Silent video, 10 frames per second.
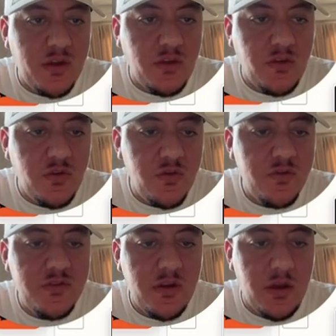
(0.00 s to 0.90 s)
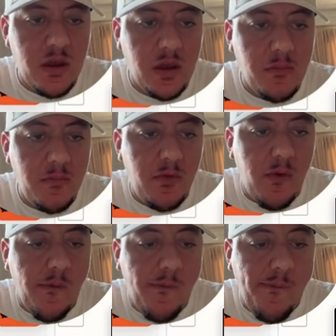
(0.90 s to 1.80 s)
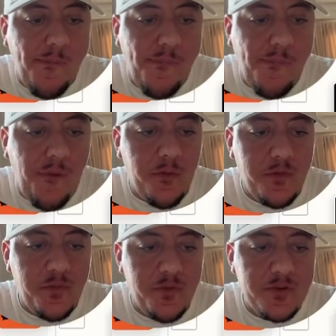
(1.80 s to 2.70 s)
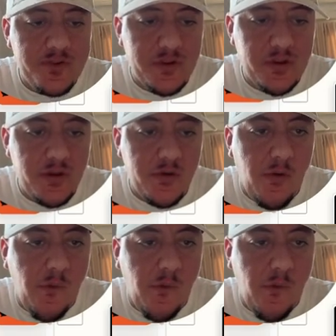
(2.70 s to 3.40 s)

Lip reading: use the name of the person here,